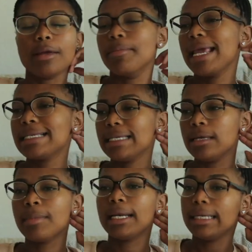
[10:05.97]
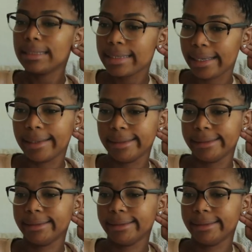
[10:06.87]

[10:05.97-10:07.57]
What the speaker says: makes Imani tick?